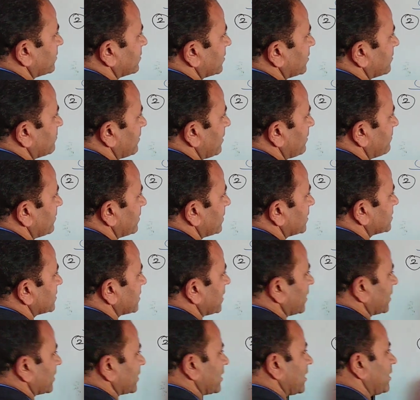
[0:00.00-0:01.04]
The members
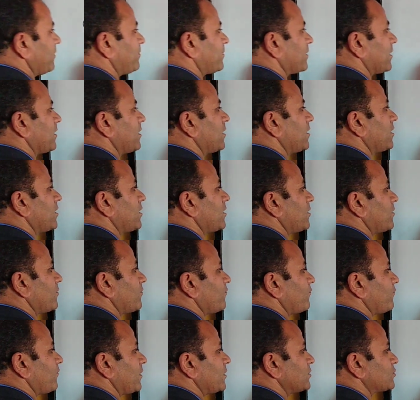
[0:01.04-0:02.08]
are kept
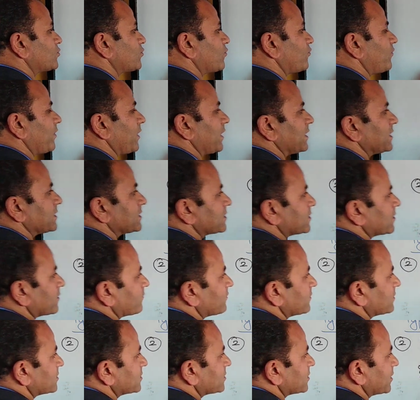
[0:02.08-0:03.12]
face to face
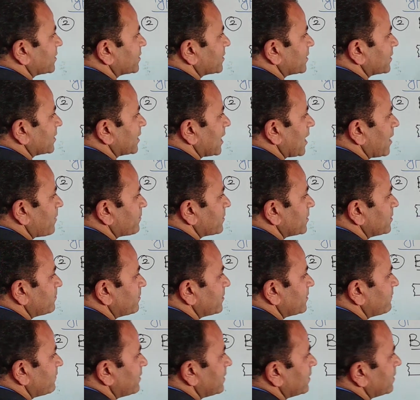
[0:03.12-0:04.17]
with certain gap in
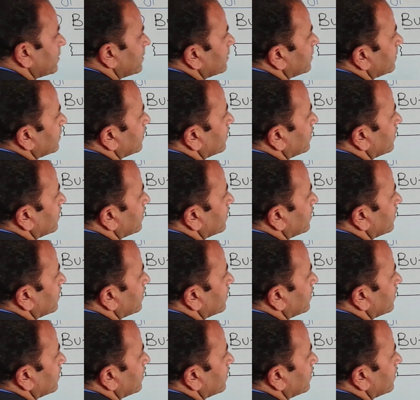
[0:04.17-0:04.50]
between.